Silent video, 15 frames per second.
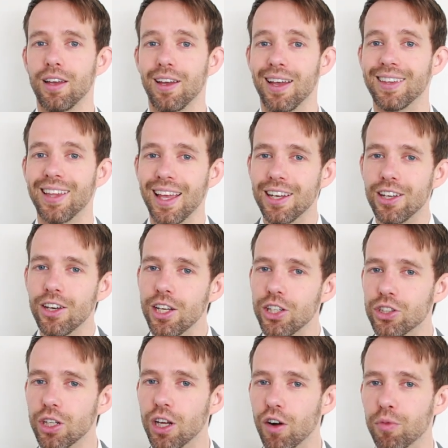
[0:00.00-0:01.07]
And the
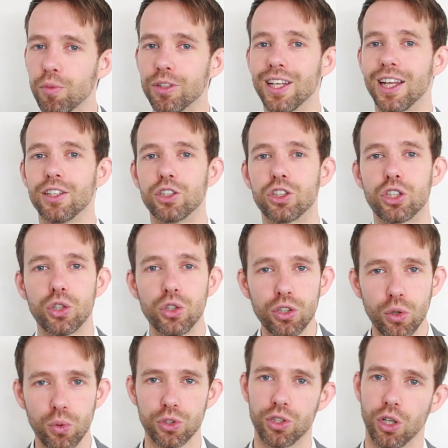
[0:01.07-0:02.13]
Indonesian government then took
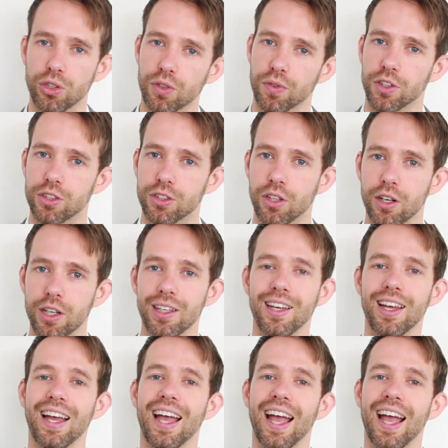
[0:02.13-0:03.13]
the results of the study